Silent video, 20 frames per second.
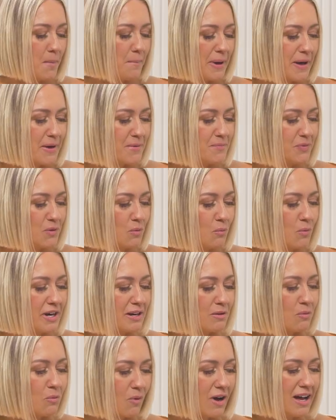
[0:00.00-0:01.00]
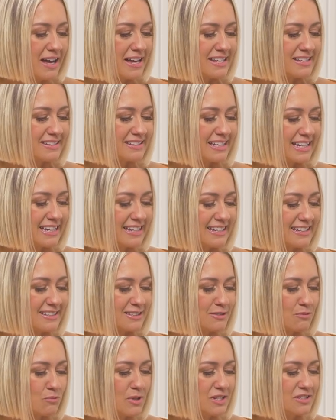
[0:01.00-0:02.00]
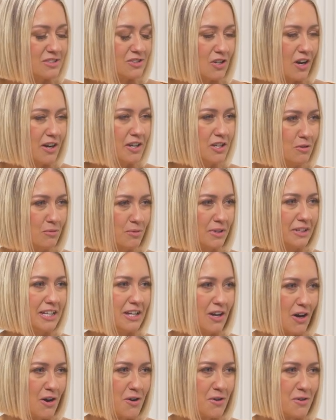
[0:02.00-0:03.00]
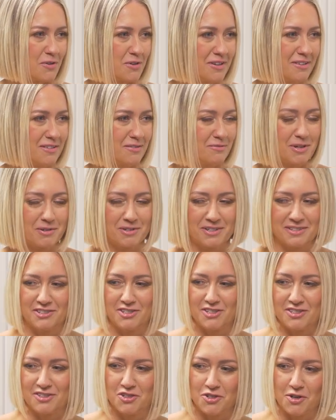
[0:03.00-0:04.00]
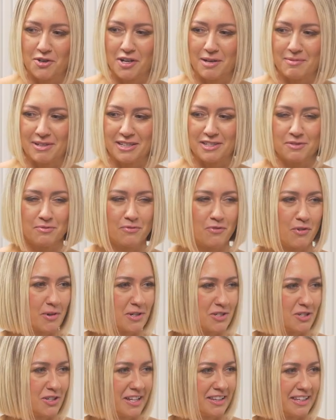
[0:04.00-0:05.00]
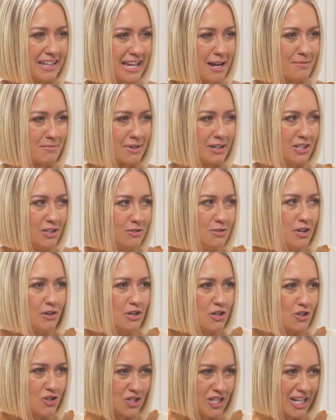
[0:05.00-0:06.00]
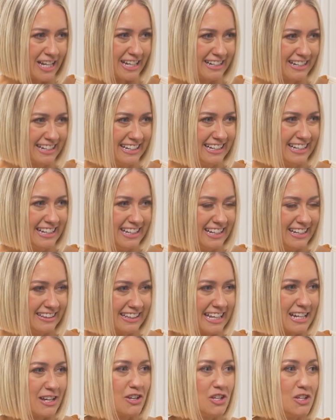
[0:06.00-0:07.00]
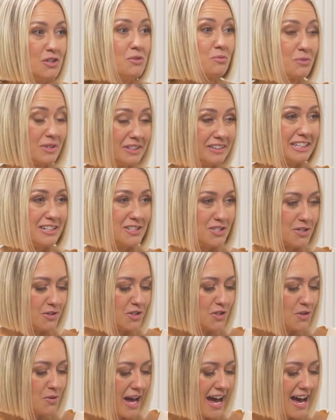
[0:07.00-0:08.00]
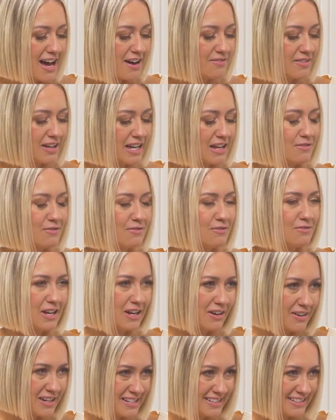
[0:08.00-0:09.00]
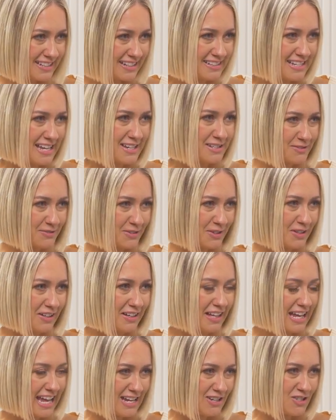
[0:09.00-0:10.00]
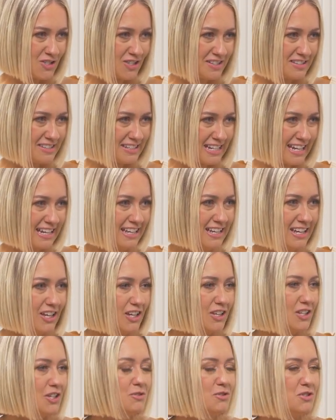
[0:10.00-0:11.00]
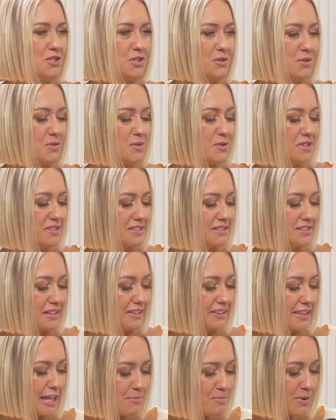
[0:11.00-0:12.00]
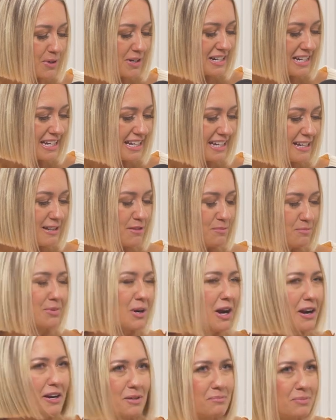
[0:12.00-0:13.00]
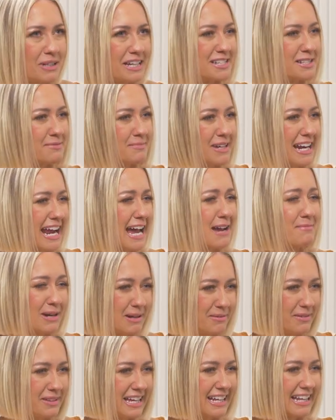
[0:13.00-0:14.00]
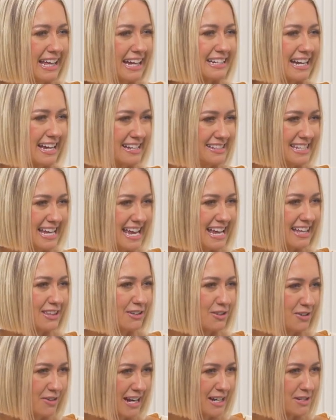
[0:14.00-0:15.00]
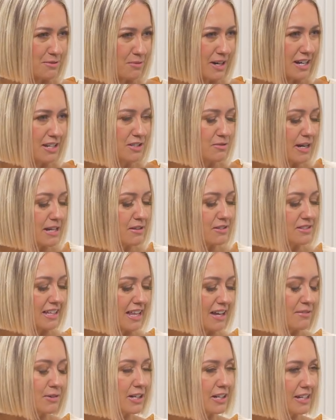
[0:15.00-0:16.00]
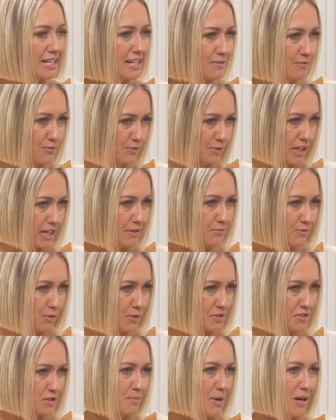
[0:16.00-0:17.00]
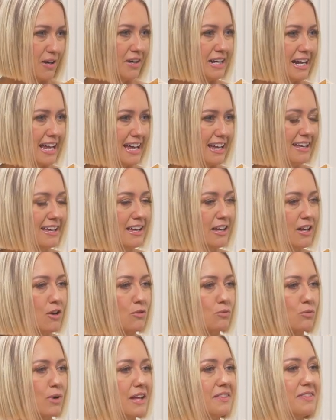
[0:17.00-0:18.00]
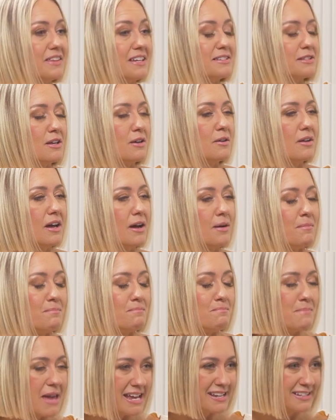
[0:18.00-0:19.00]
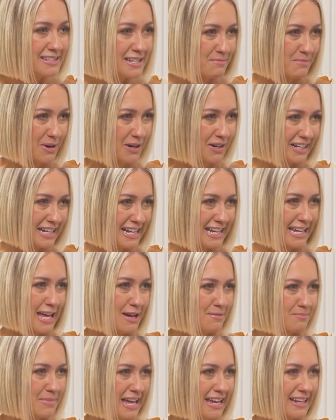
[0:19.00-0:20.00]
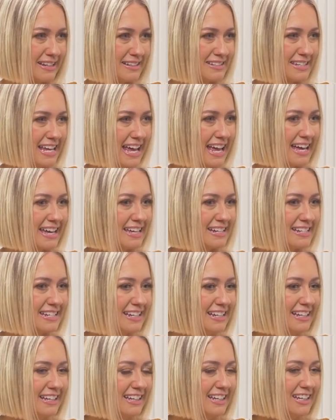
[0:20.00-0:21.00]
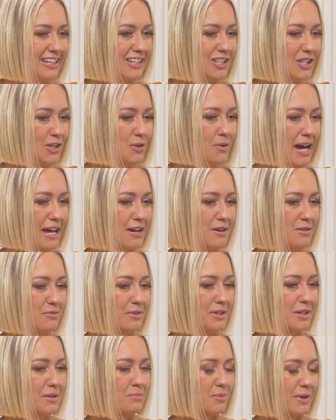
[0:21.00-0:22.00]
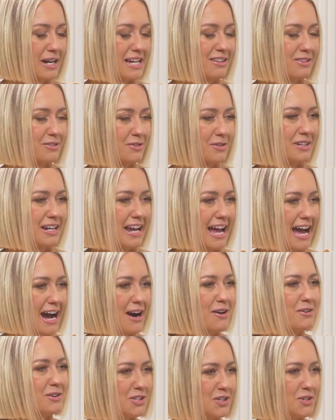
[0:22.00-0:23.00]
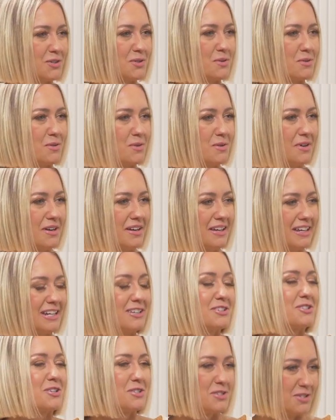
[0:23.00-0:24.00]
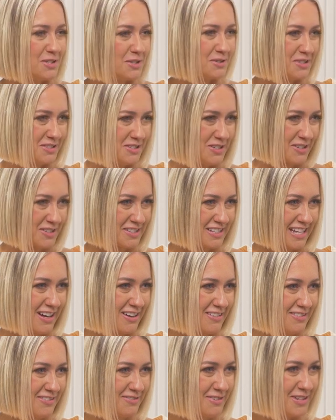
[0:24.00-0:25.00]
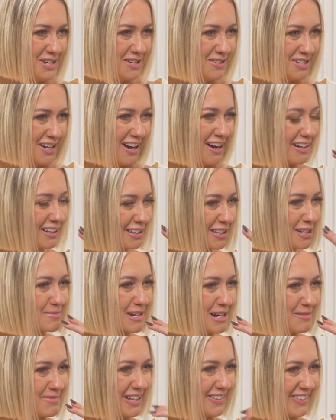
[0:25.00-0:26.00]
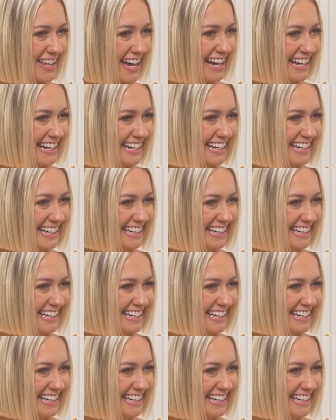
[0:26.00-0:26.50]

But what it was is we saw you really own, we were just joking about this before we turned on the camera. You know your shit like you really do. You have a very successful agency. You do celebrity product placement. I'm probably like not saying the correct words, right? Celebrity inf- influencer marketing, run these amazing marketing campaigns. And you had a real breakthrough in how you introduced yourself. Will you talk a little bit about that?